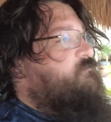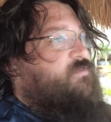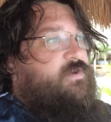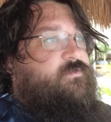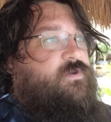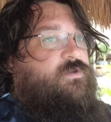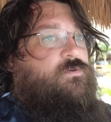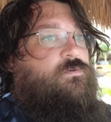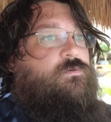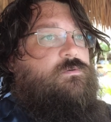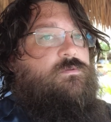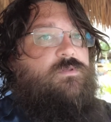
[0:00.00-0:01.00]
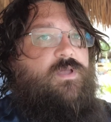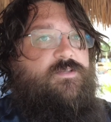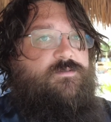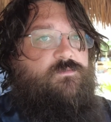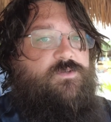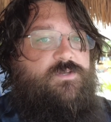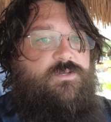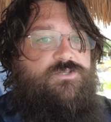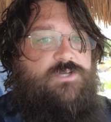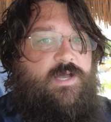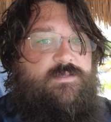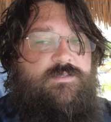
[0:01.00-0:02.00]
Very, very cool. Got some really good
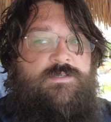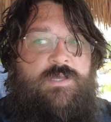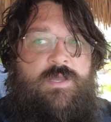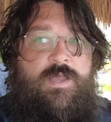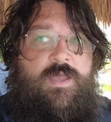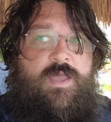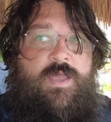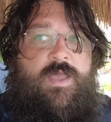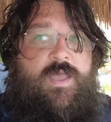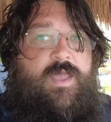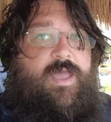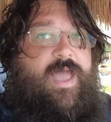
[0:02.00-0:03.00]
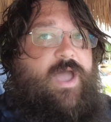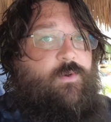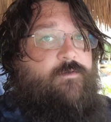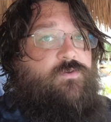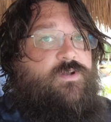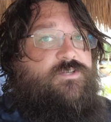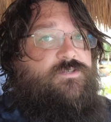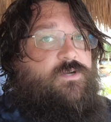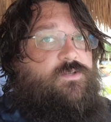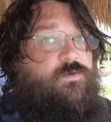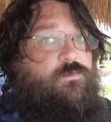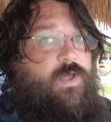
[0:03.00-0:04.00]
shots. However, it is
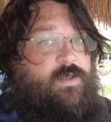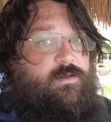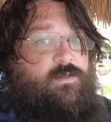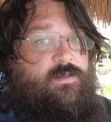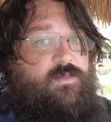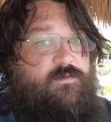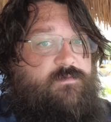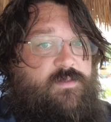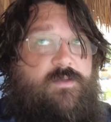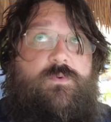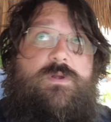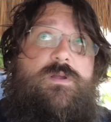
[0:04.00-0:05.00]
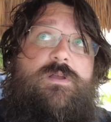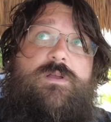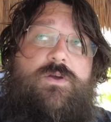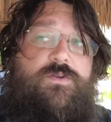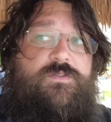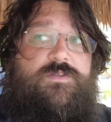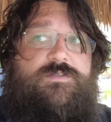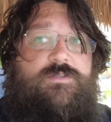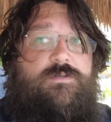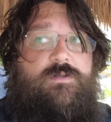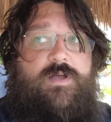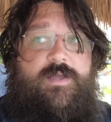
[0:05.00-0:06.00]
starting to rain. Thankfully, we're under this
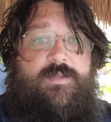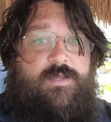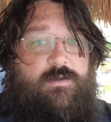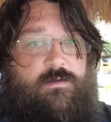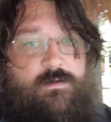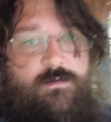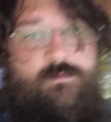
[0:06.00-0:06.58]
little hut here